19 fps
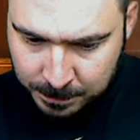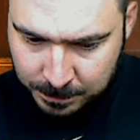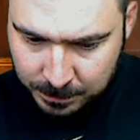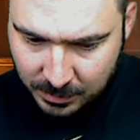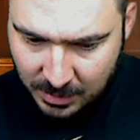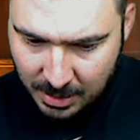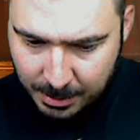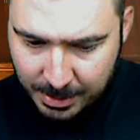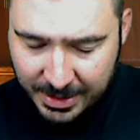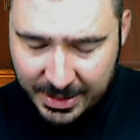
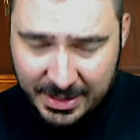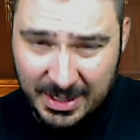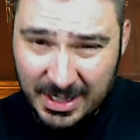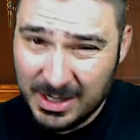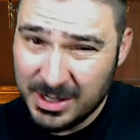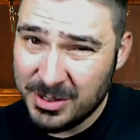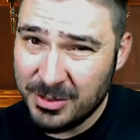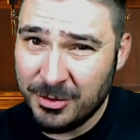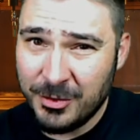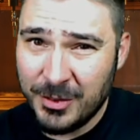But it
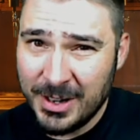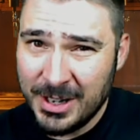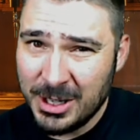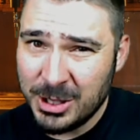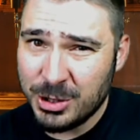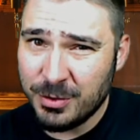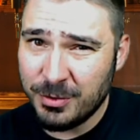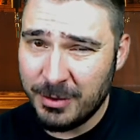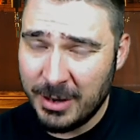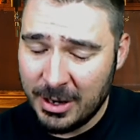does
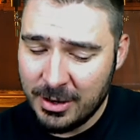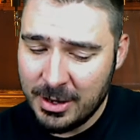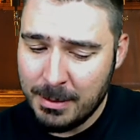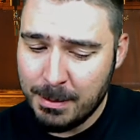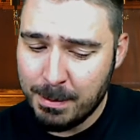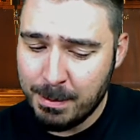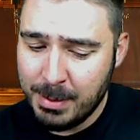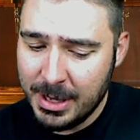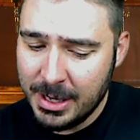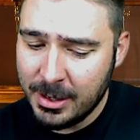finish very
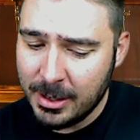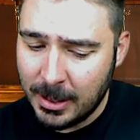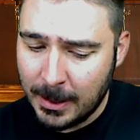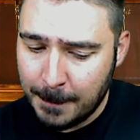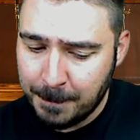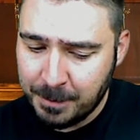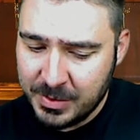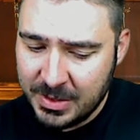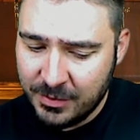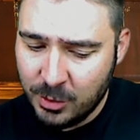
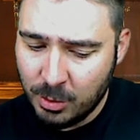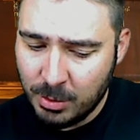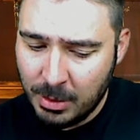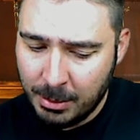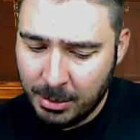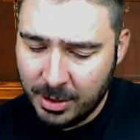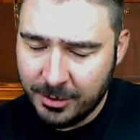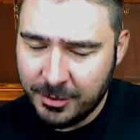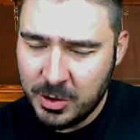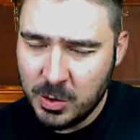bitter. If you
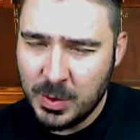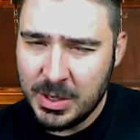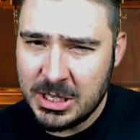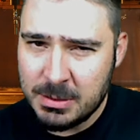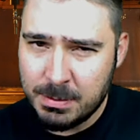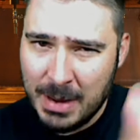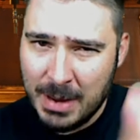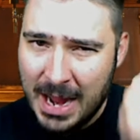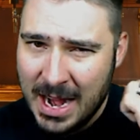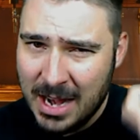remember a few weeks
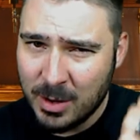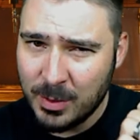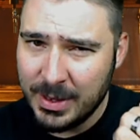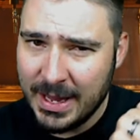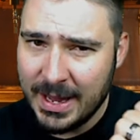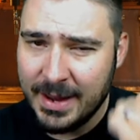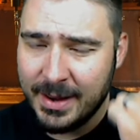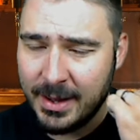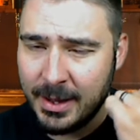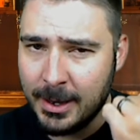back, we
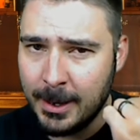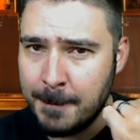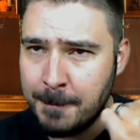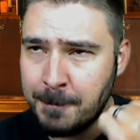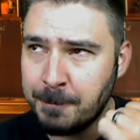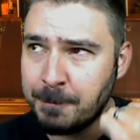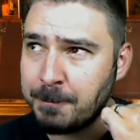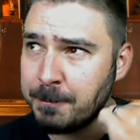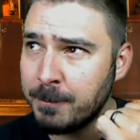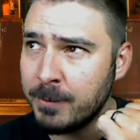had a
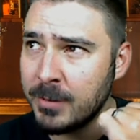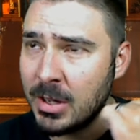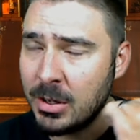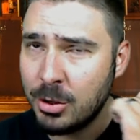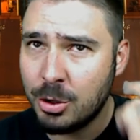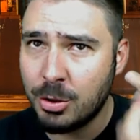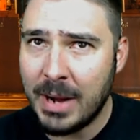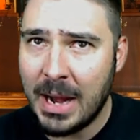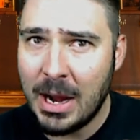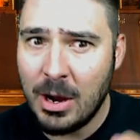
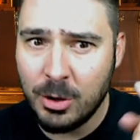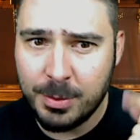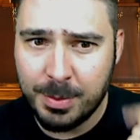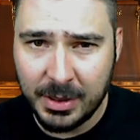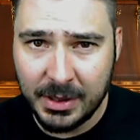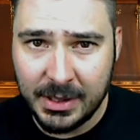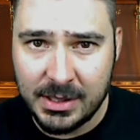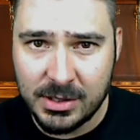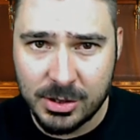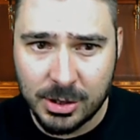crowd
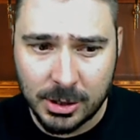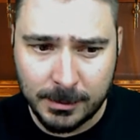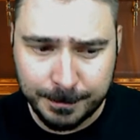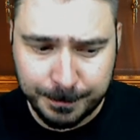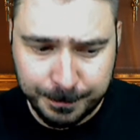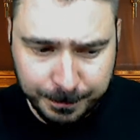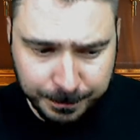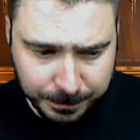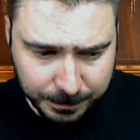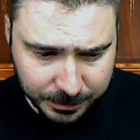pleaser
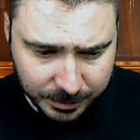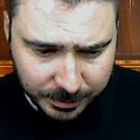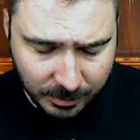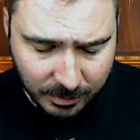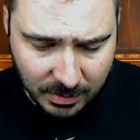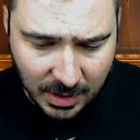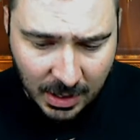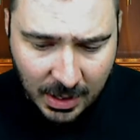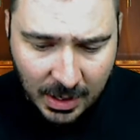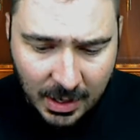
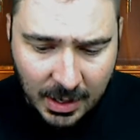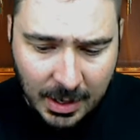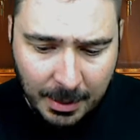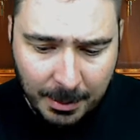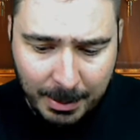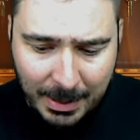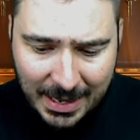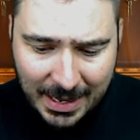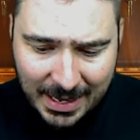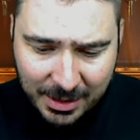
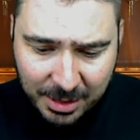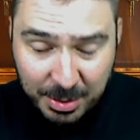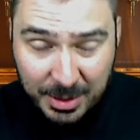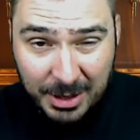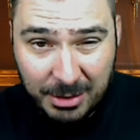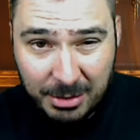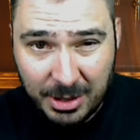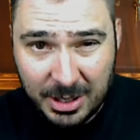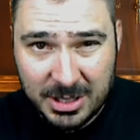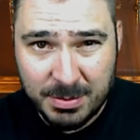by Three
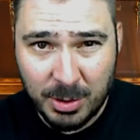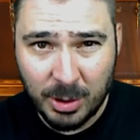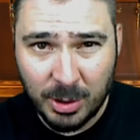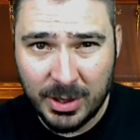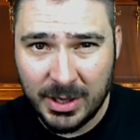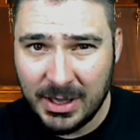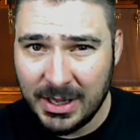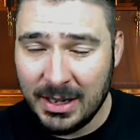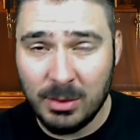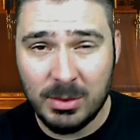Creeks
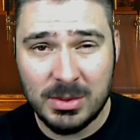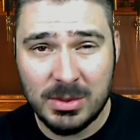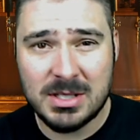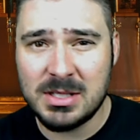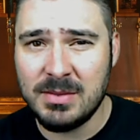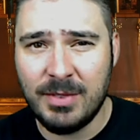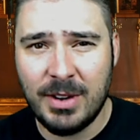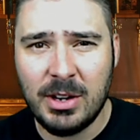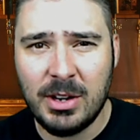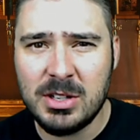Brewing, and it was
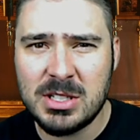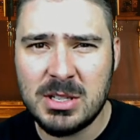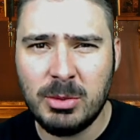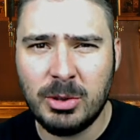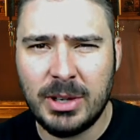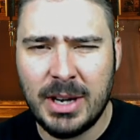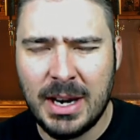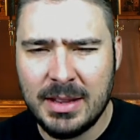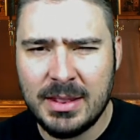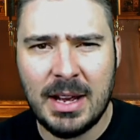very similar.
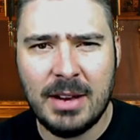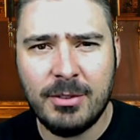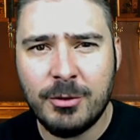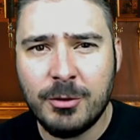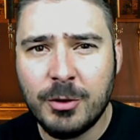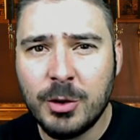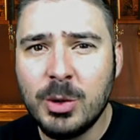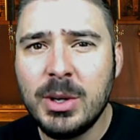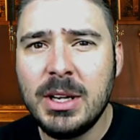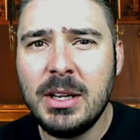It had that
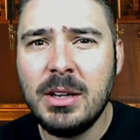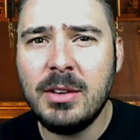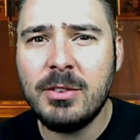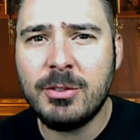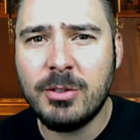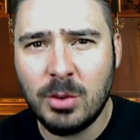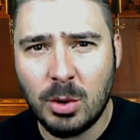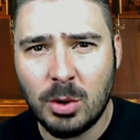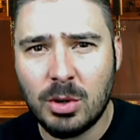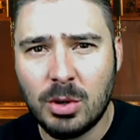fruity,
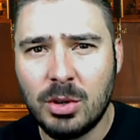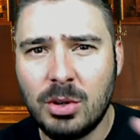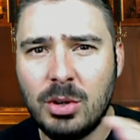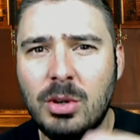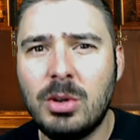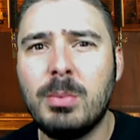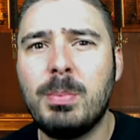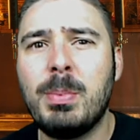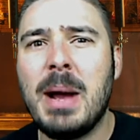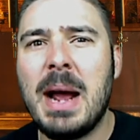
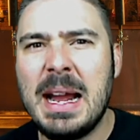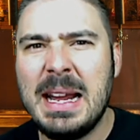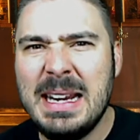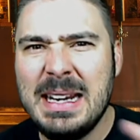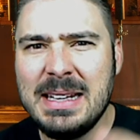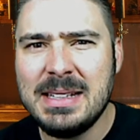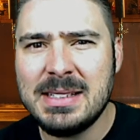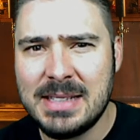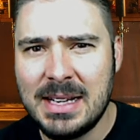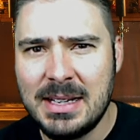floral,
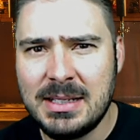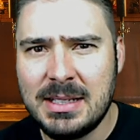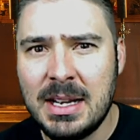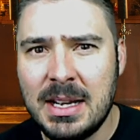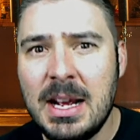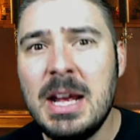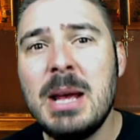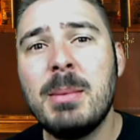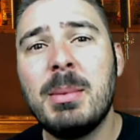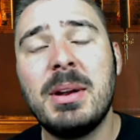piney scent,
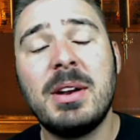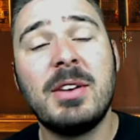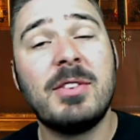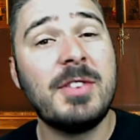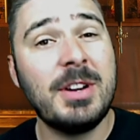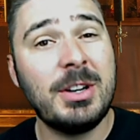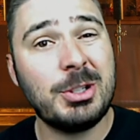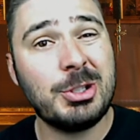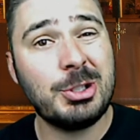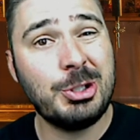but it
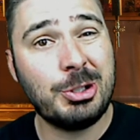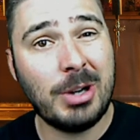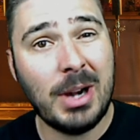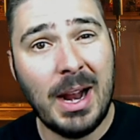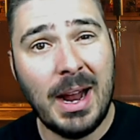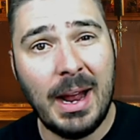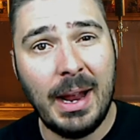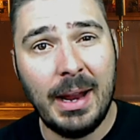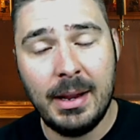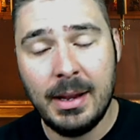finished
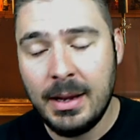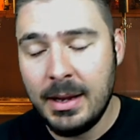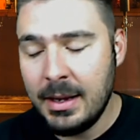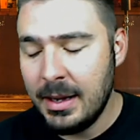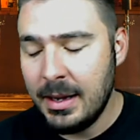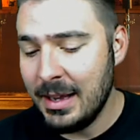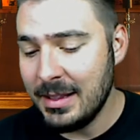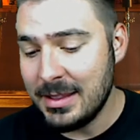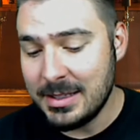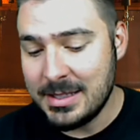dry.
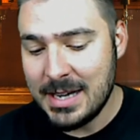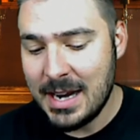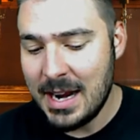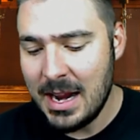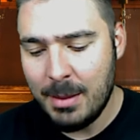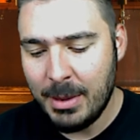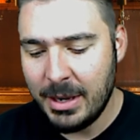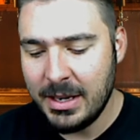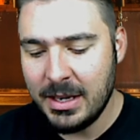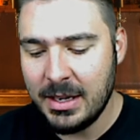At the
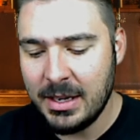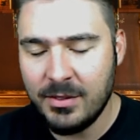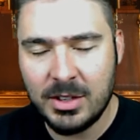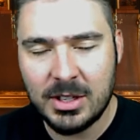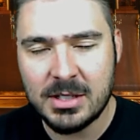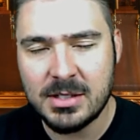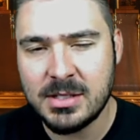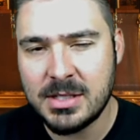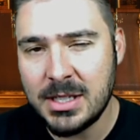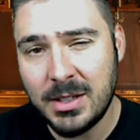time, I didn't even
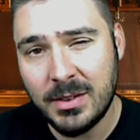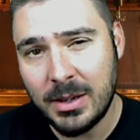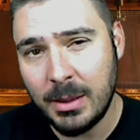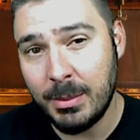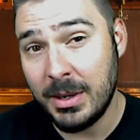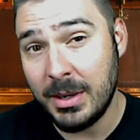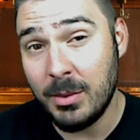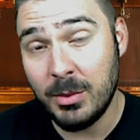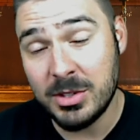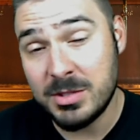consider it,
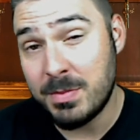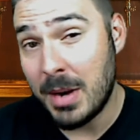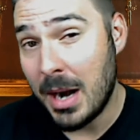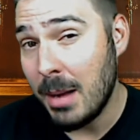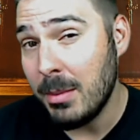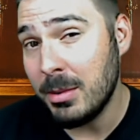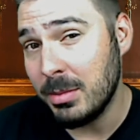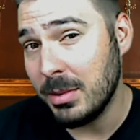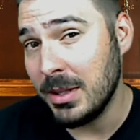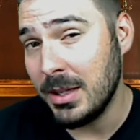but it was
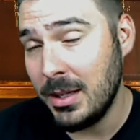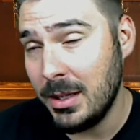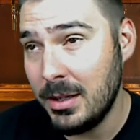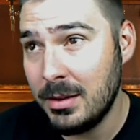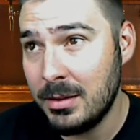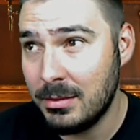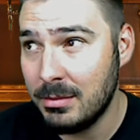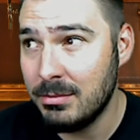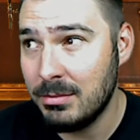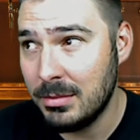probably
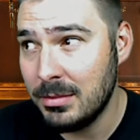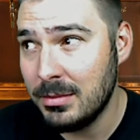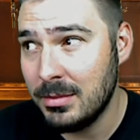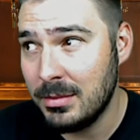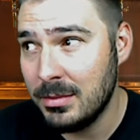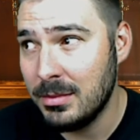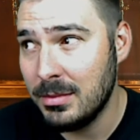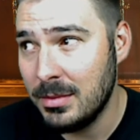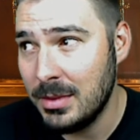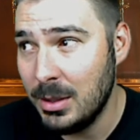
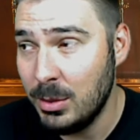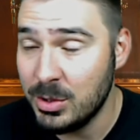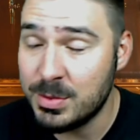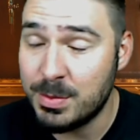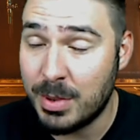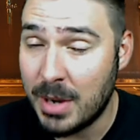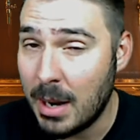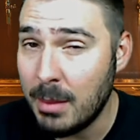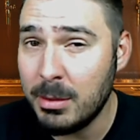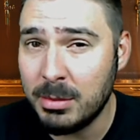
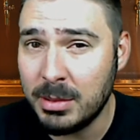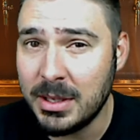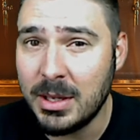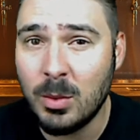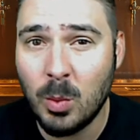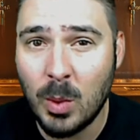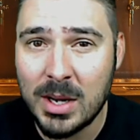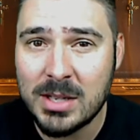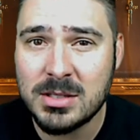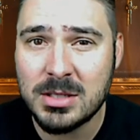a
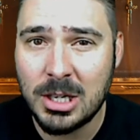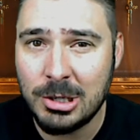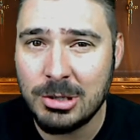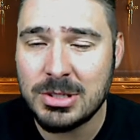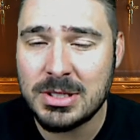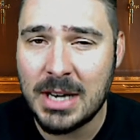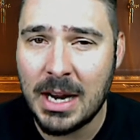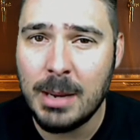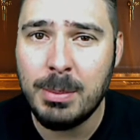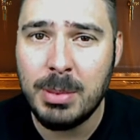West Coast
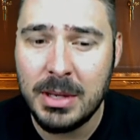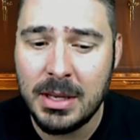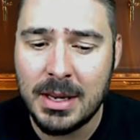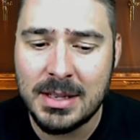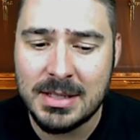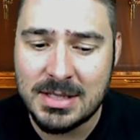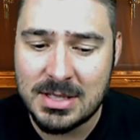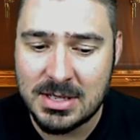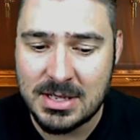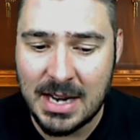IPA
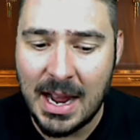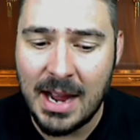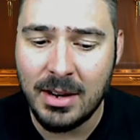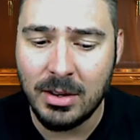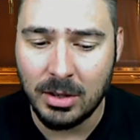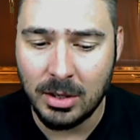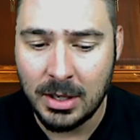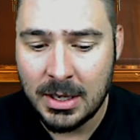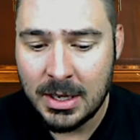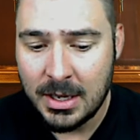
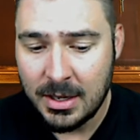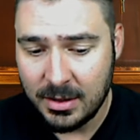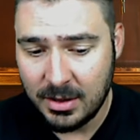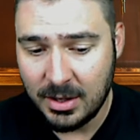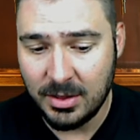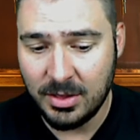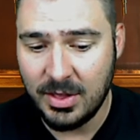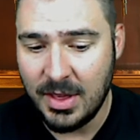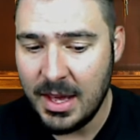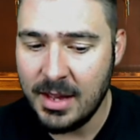style
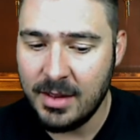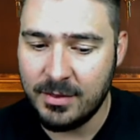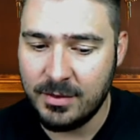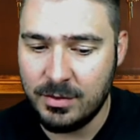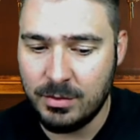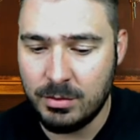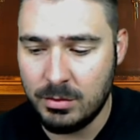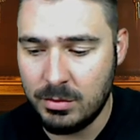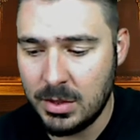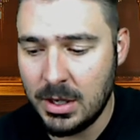that they've,
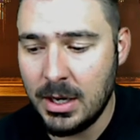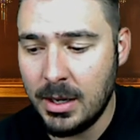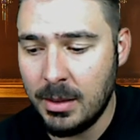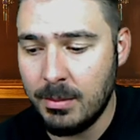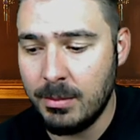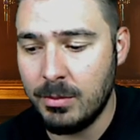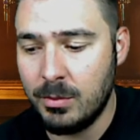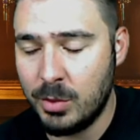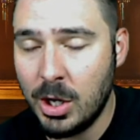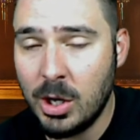
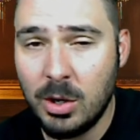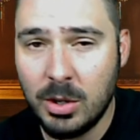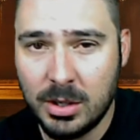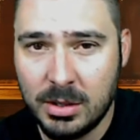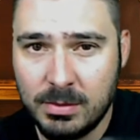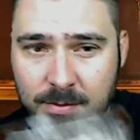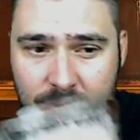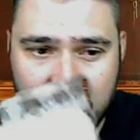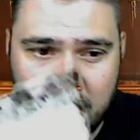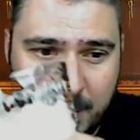Rogue
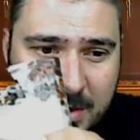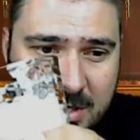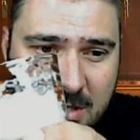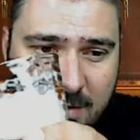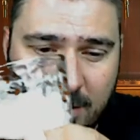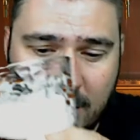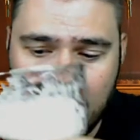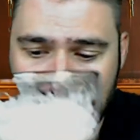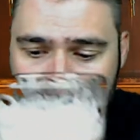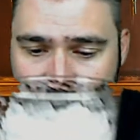
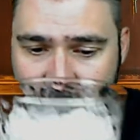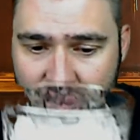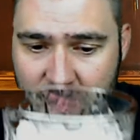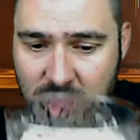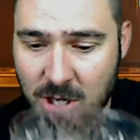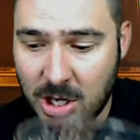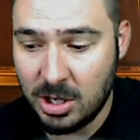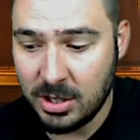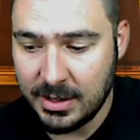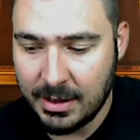specifically is just
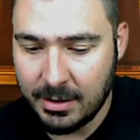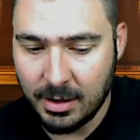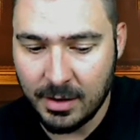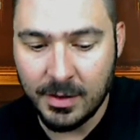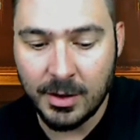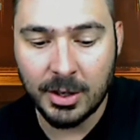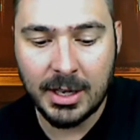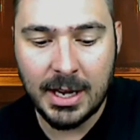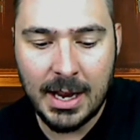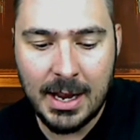called out on
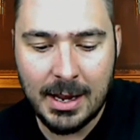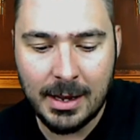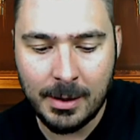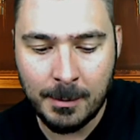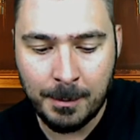their can,